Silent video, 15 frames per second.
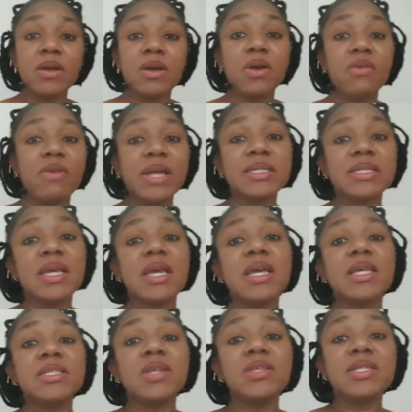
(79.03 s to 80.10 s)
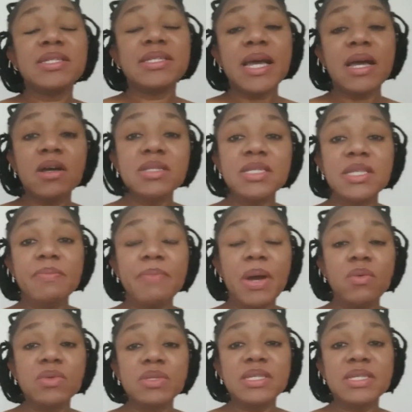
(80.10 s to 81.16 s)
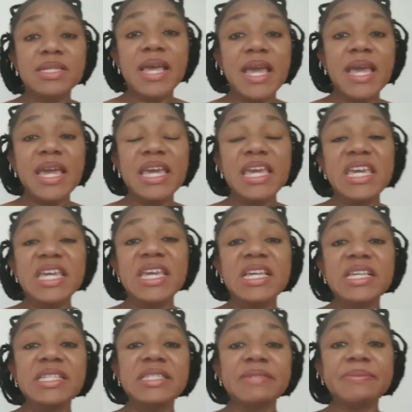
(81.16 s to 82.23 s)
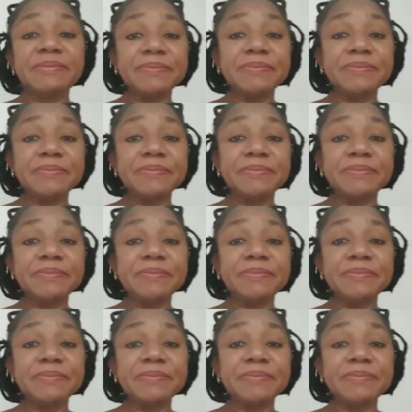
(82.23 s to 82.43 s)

All right, so the second tip I would say is